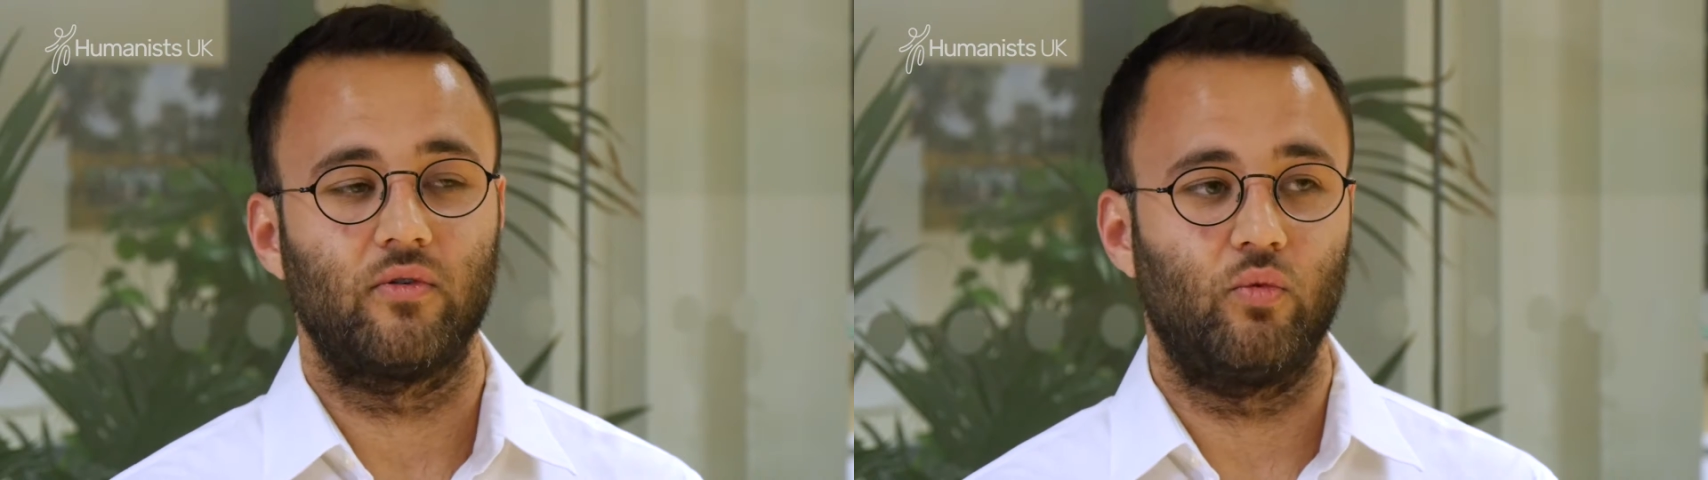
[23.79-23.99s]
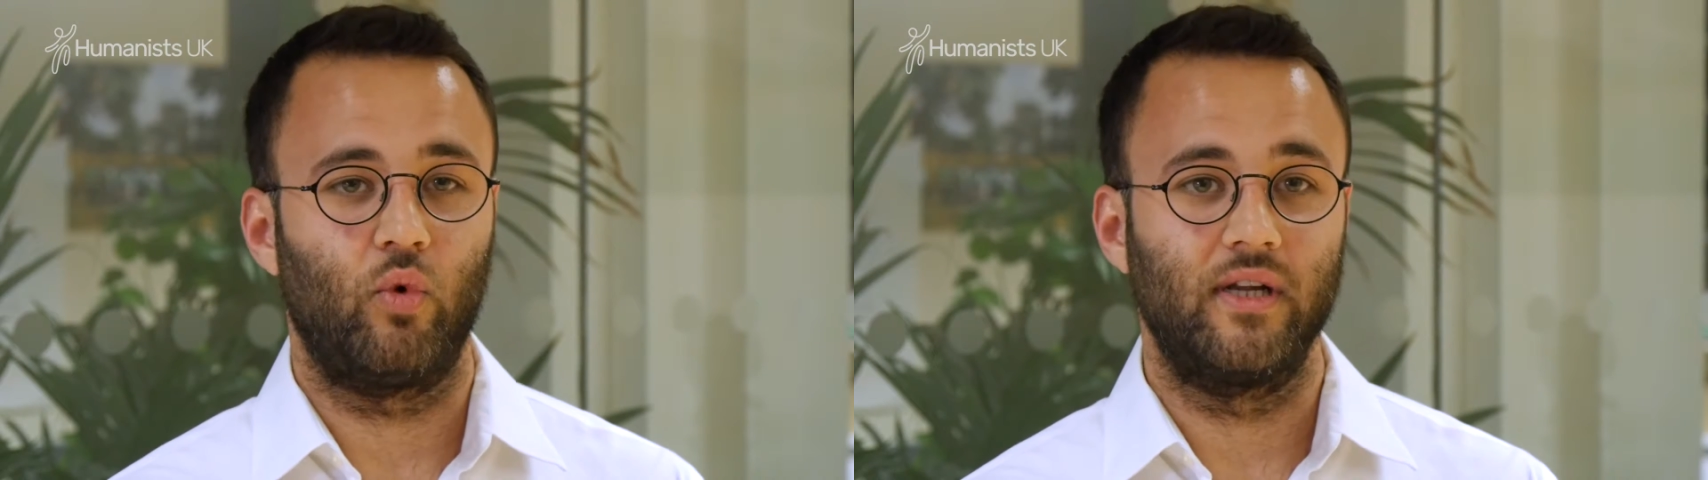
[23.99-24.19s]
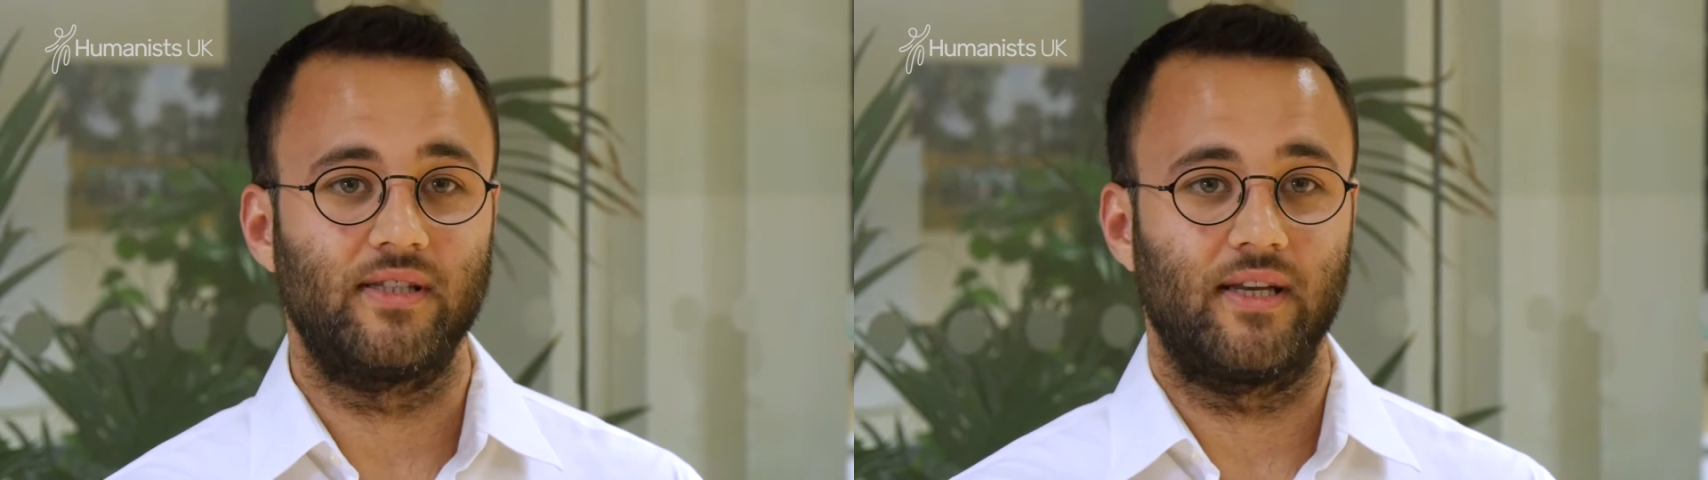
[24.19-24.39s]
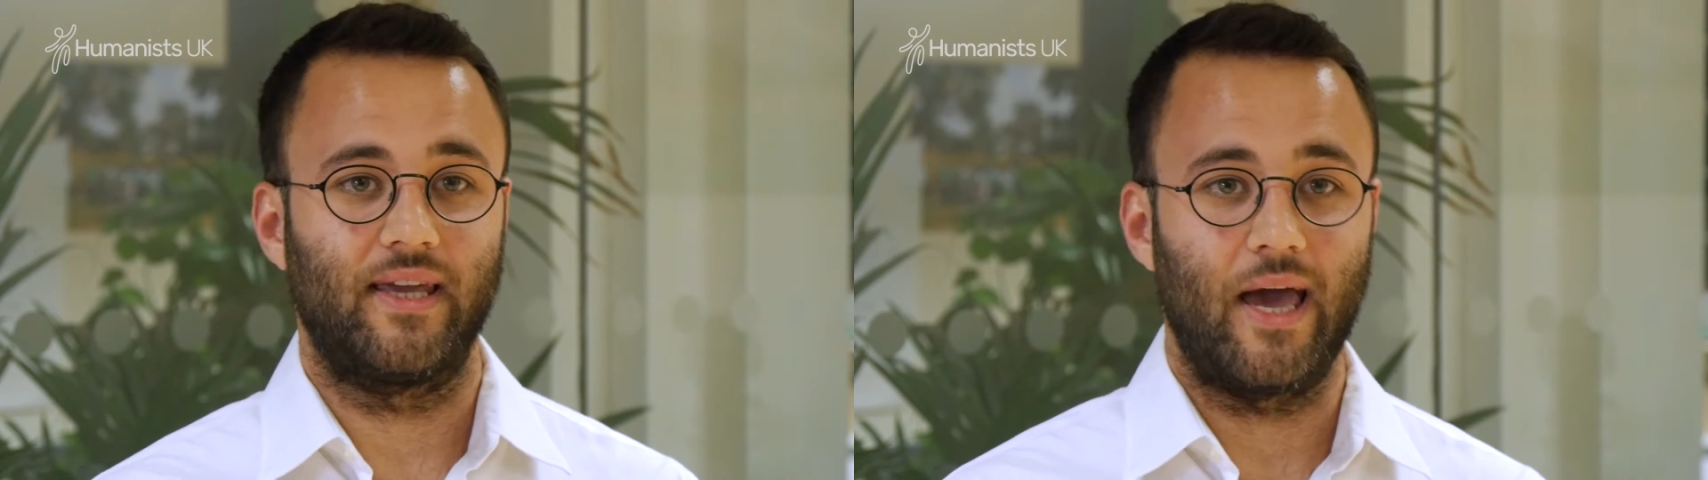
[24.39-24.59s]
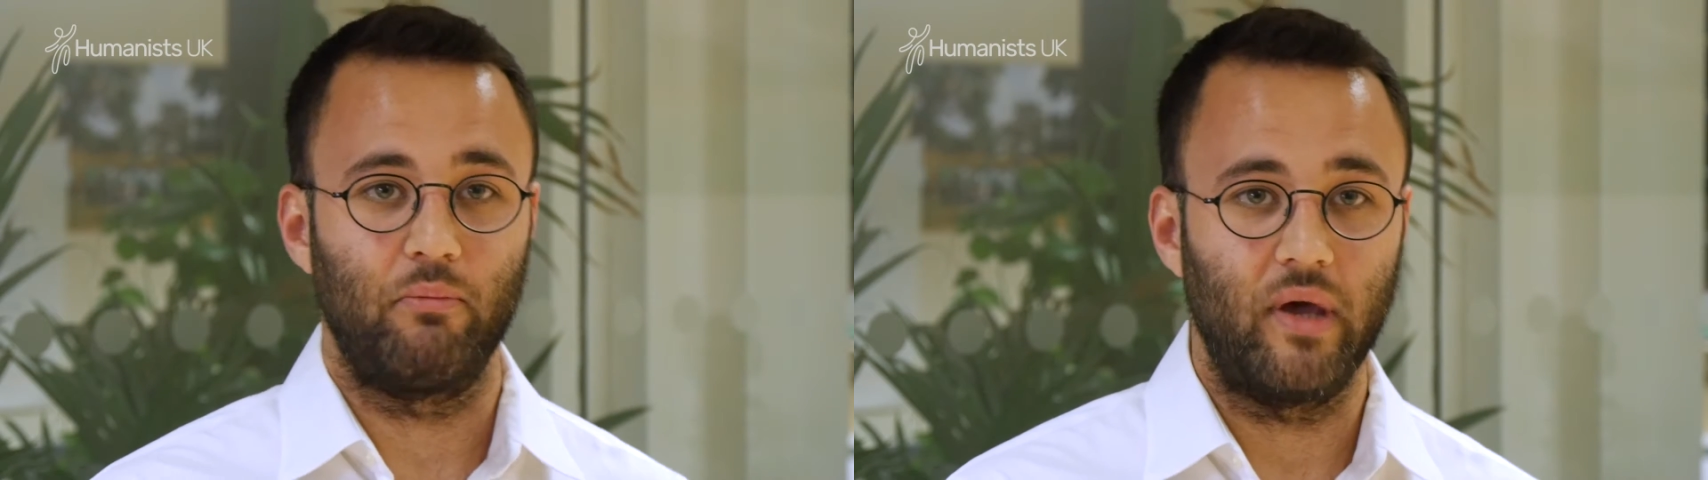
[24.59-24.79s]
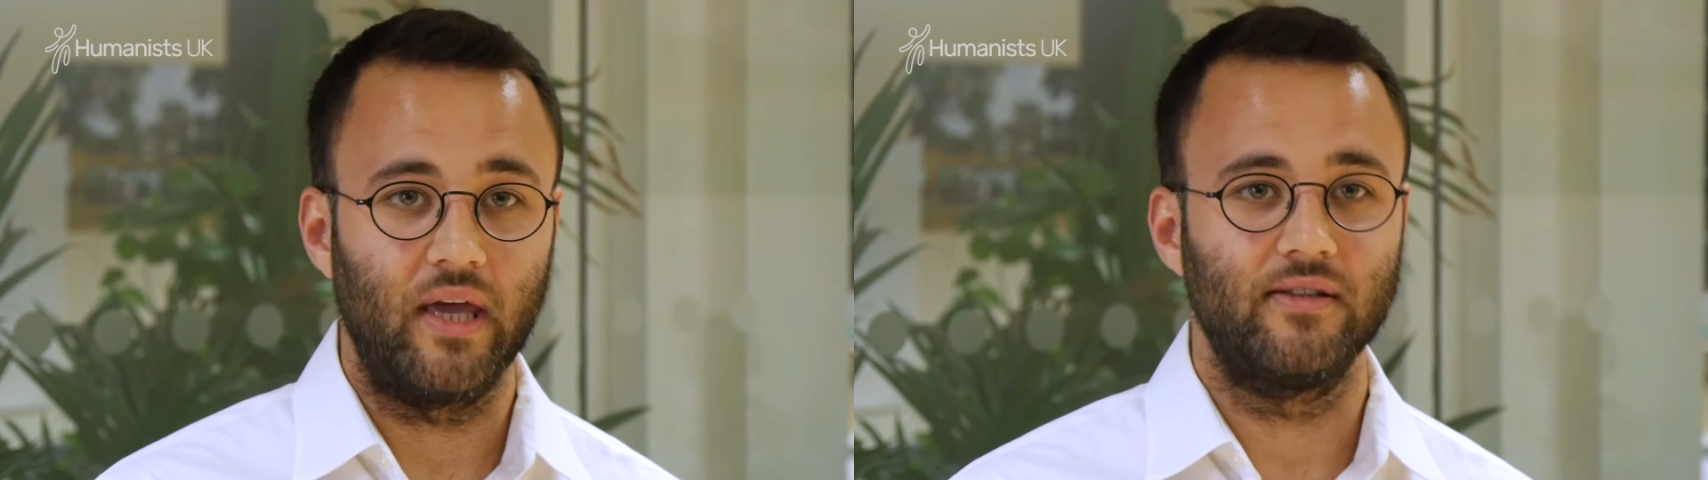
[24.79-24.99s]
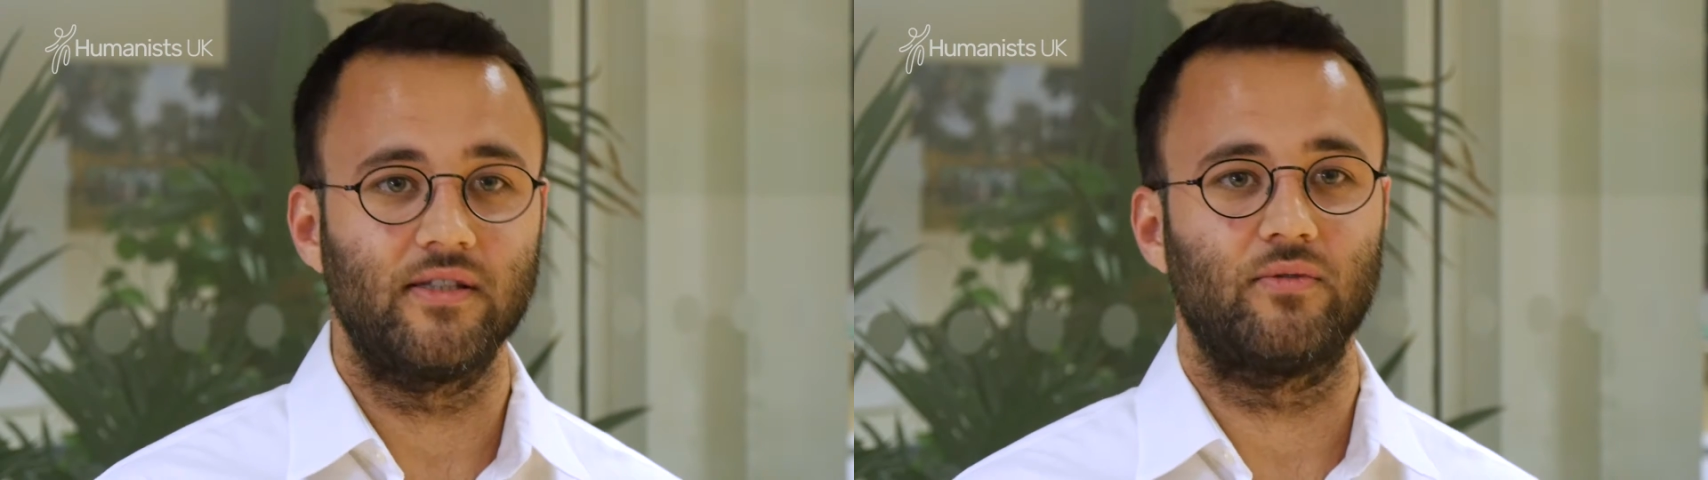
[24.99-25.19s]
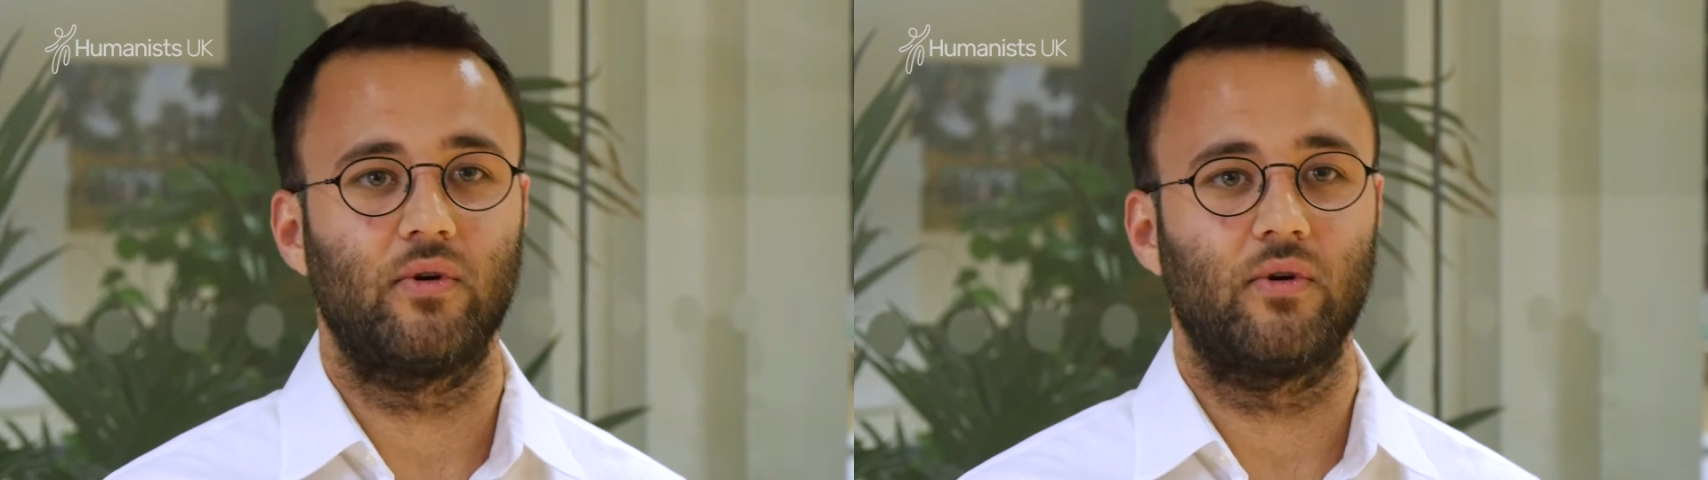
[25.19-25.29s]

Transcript: One is in campaigns,